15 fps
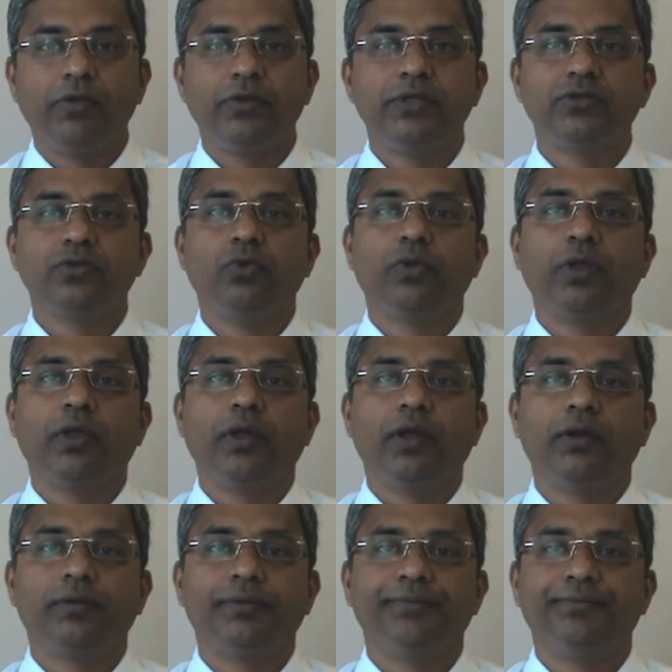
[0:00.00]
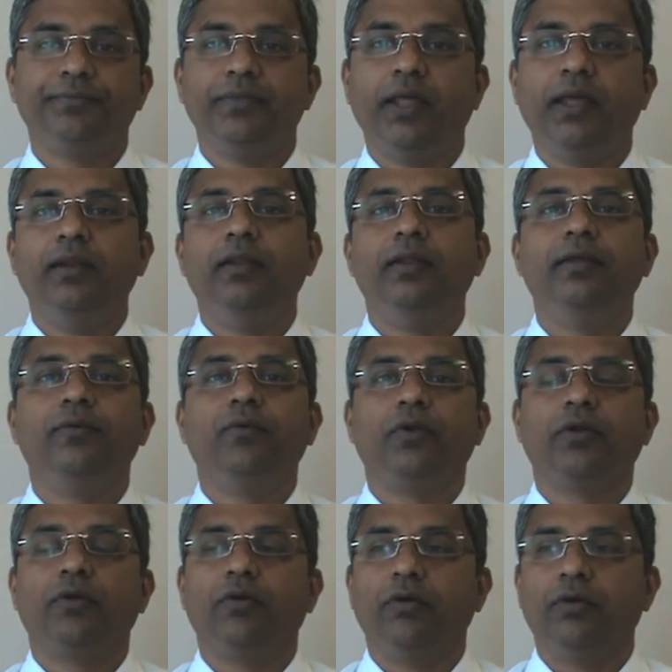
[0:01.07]
we're just looking at daily,
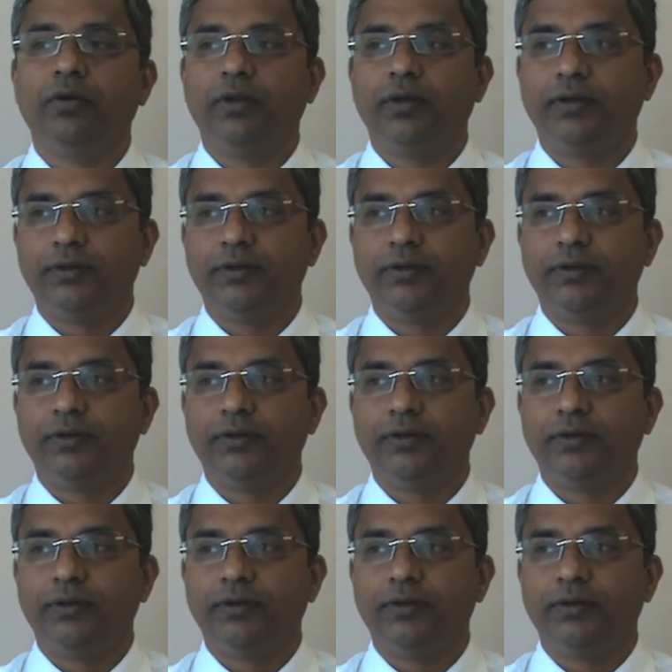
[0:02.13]
what you call,